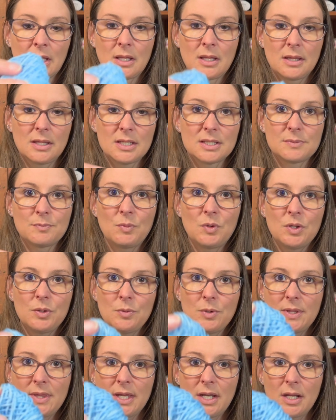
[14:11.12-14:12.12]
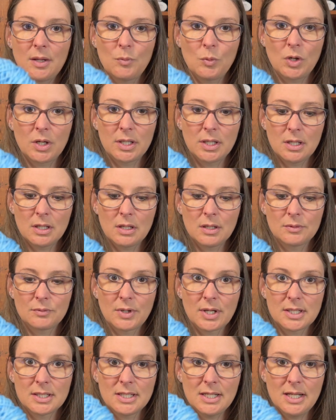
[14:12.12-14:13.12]
this blue one that I'm working on
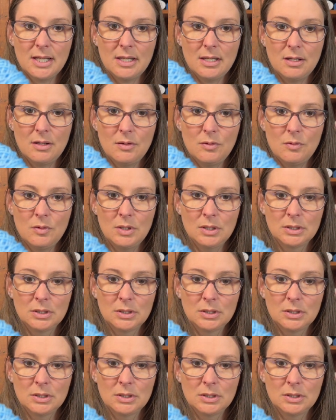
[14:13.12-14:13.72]
right now.